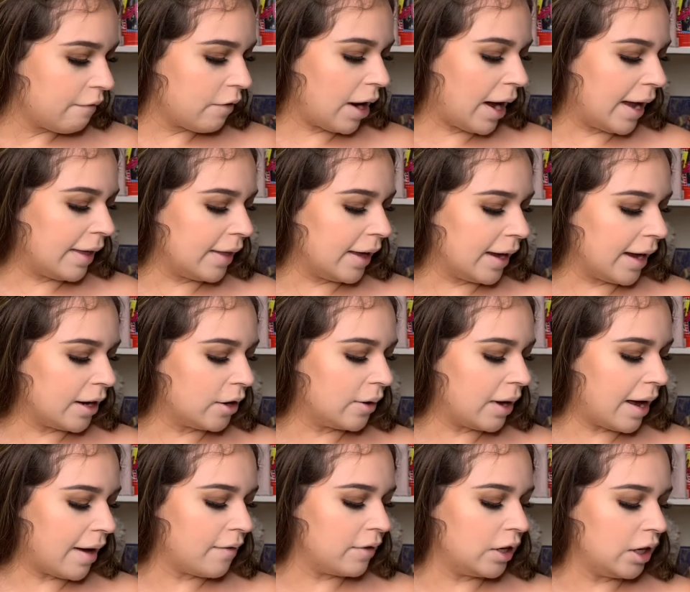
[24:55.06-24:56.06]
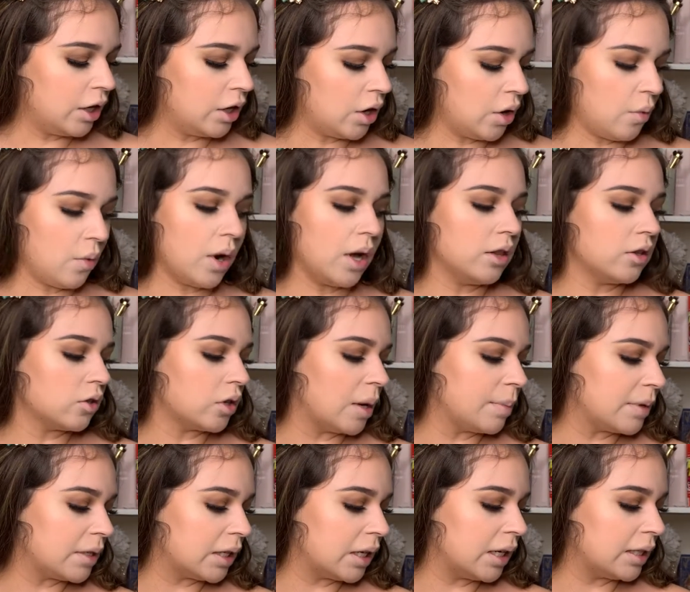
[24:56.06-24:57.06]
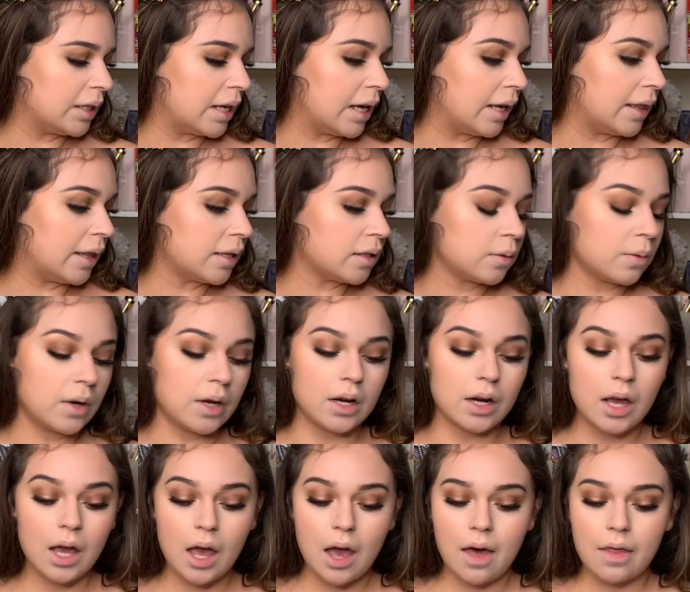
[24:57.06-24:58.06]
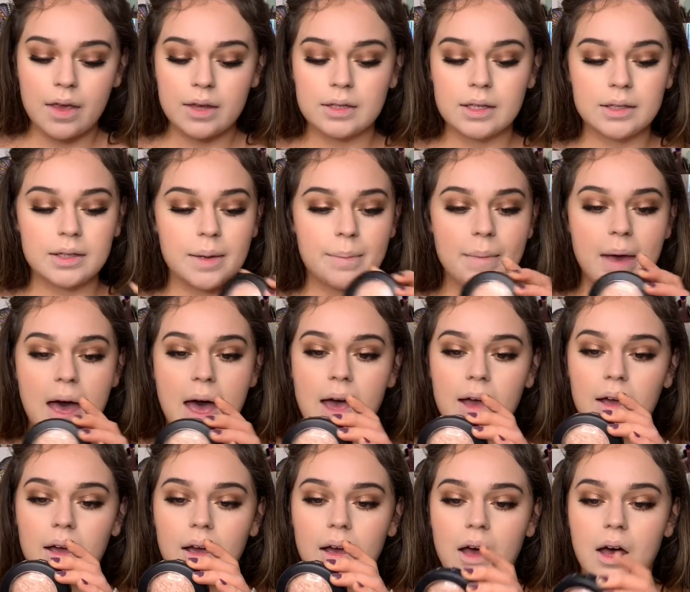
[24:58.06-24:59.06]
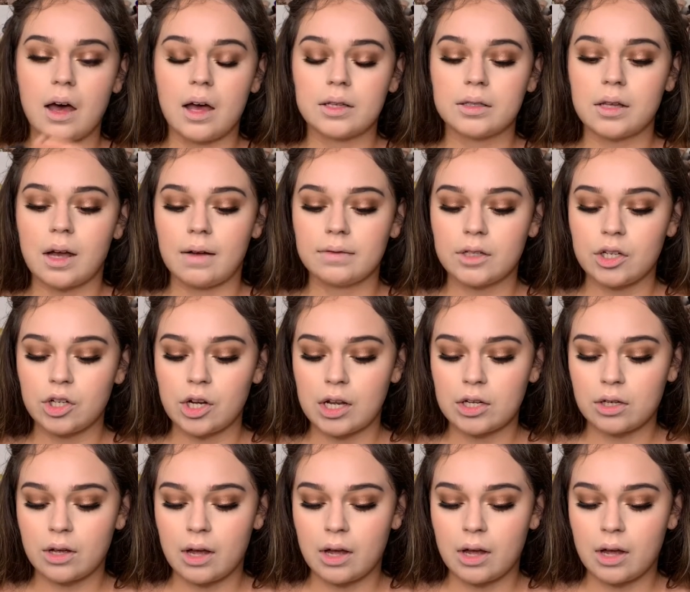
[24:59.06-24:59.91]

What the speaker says: highlight, I don't have any new ones, so I'm just going to take this one. This is the MAC Soft and Gentle